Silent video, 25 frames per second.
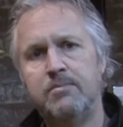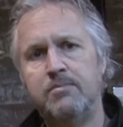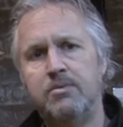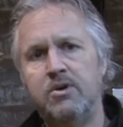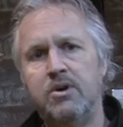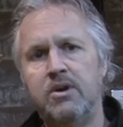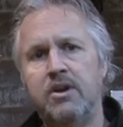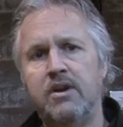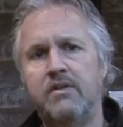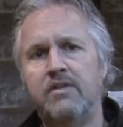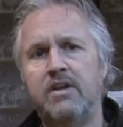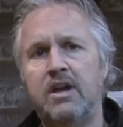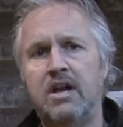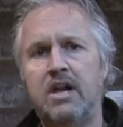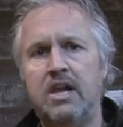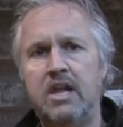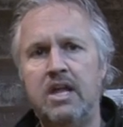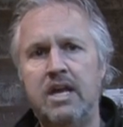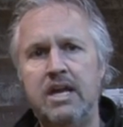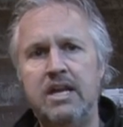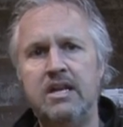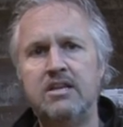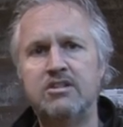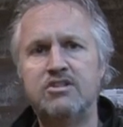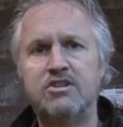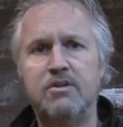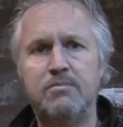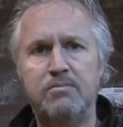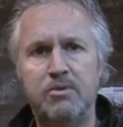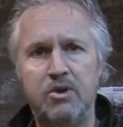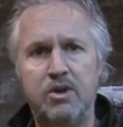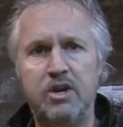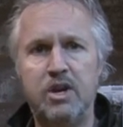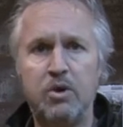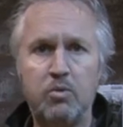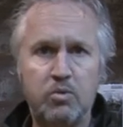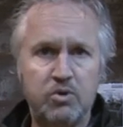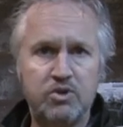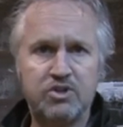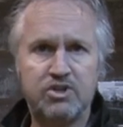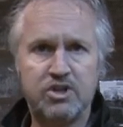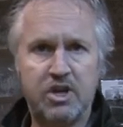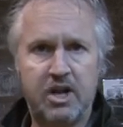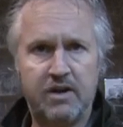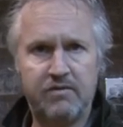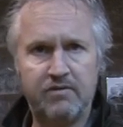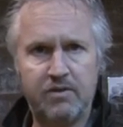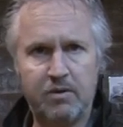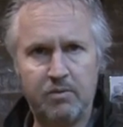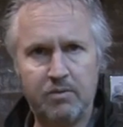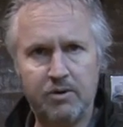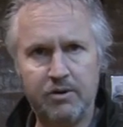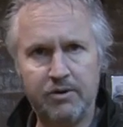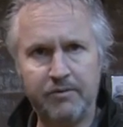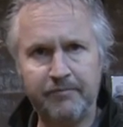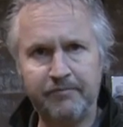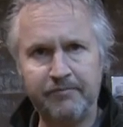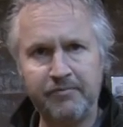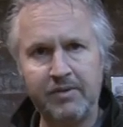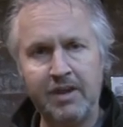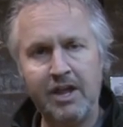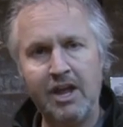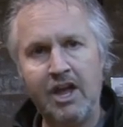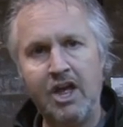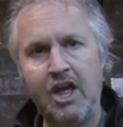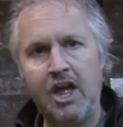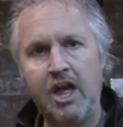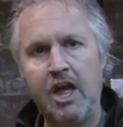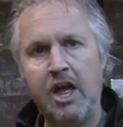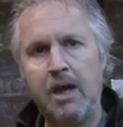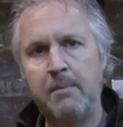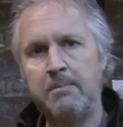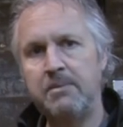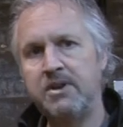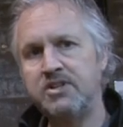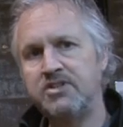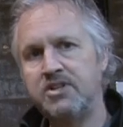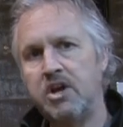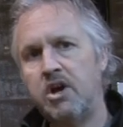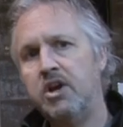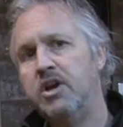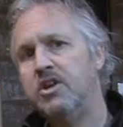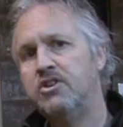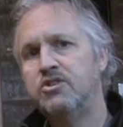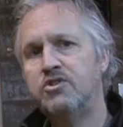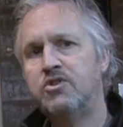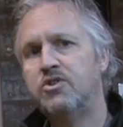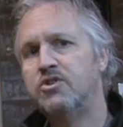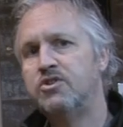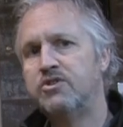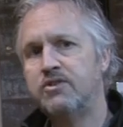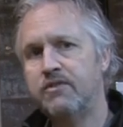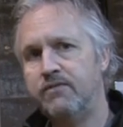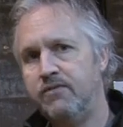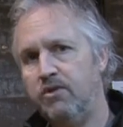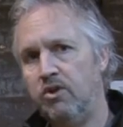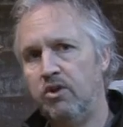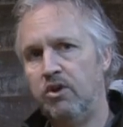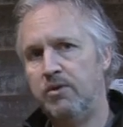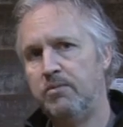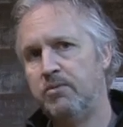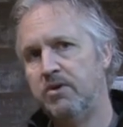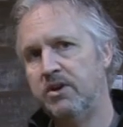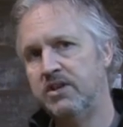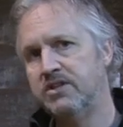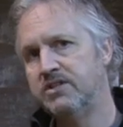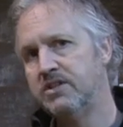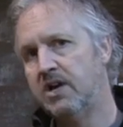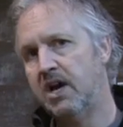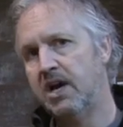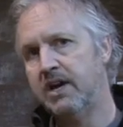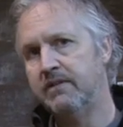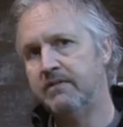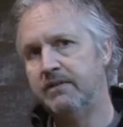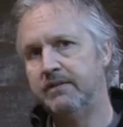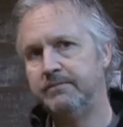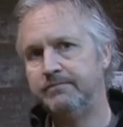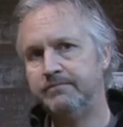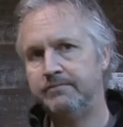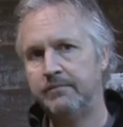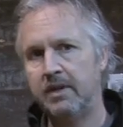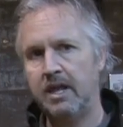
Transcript: to burn at the cleanest burning wood stove in the world. But it's only as good as the fuel you put inside of it.